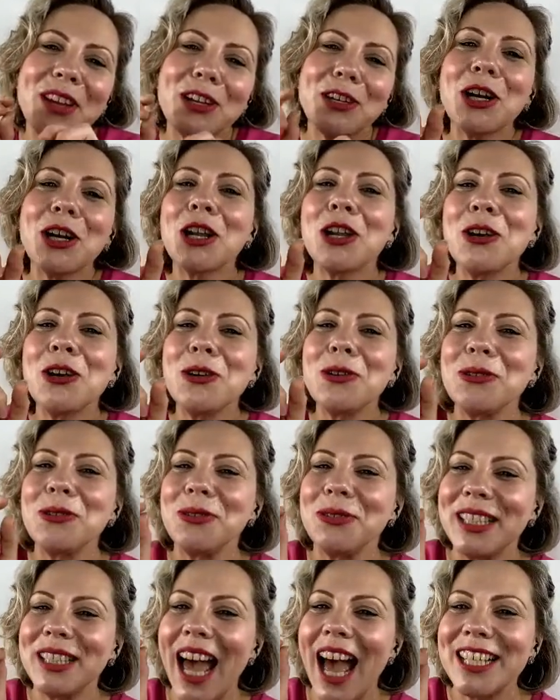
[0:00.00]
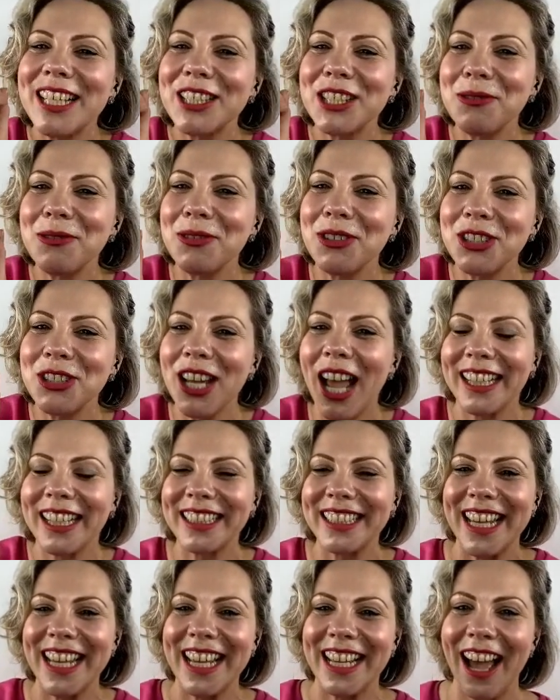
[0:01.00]
clues as you was
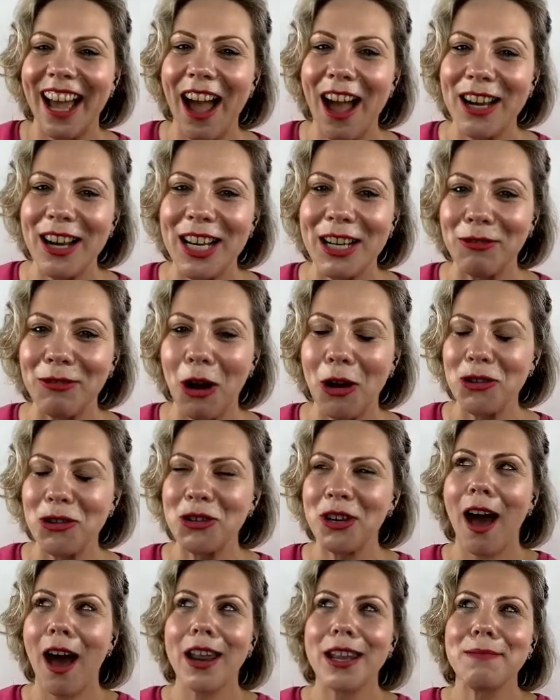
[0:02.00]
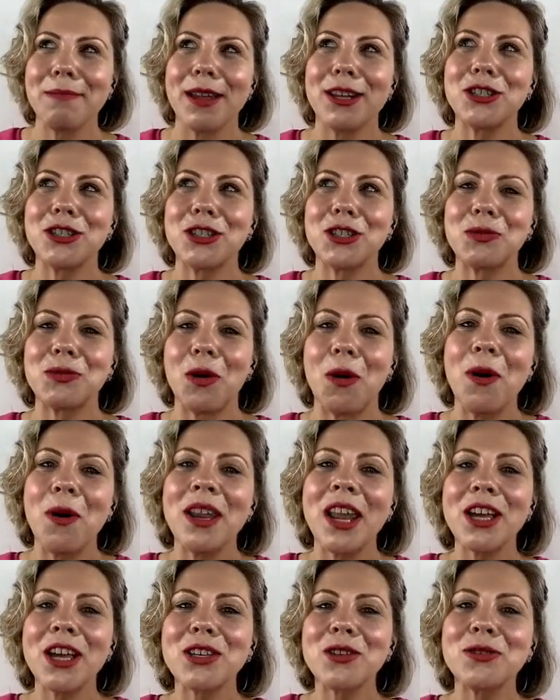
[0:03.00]
chatting earlier on. You kind of mentioned, well, when
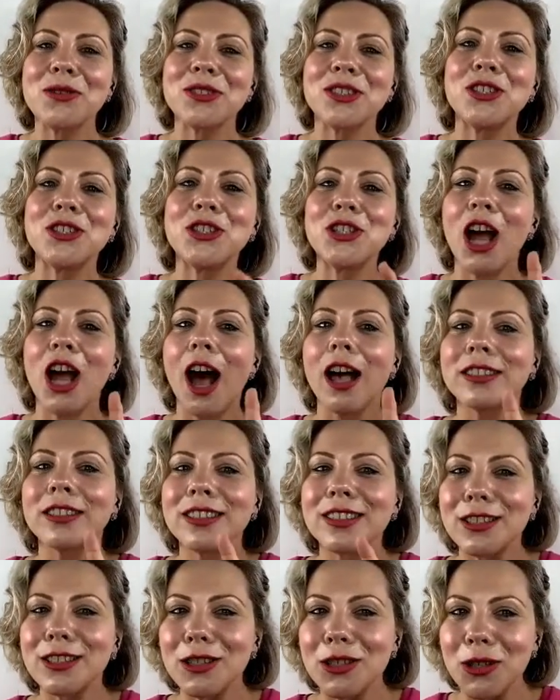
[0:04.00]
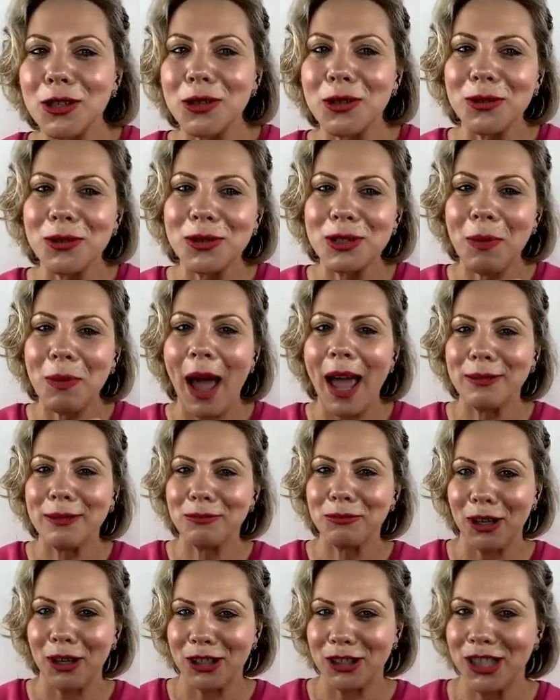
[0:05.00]
I used to just use
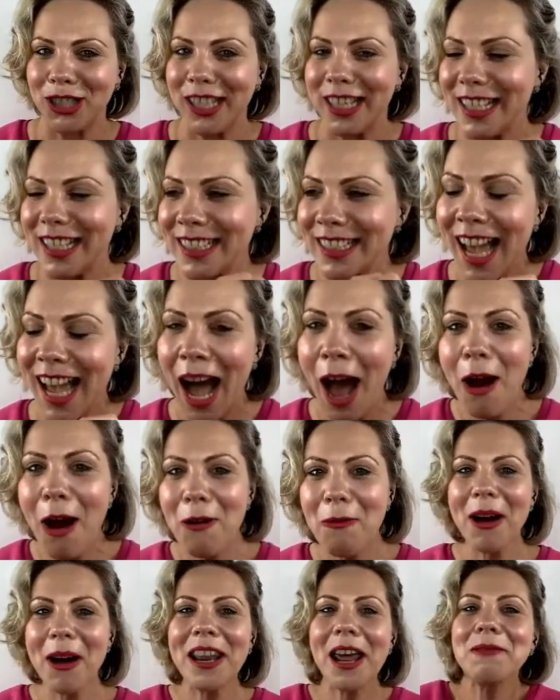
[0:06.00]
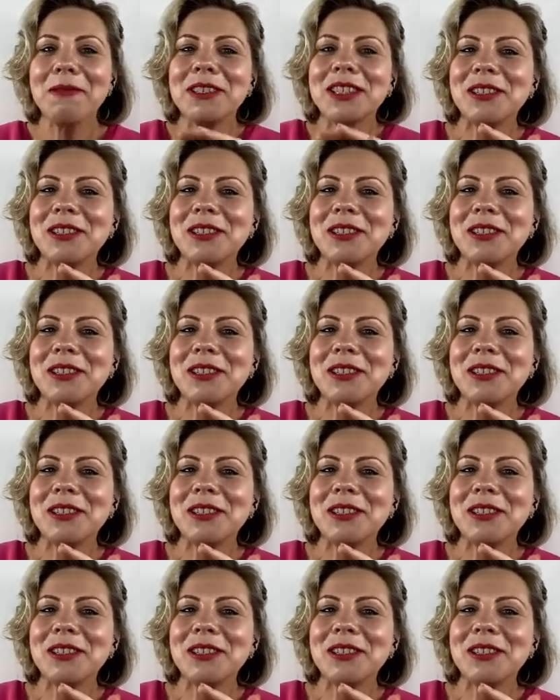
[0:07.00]
paintbrushes, when I was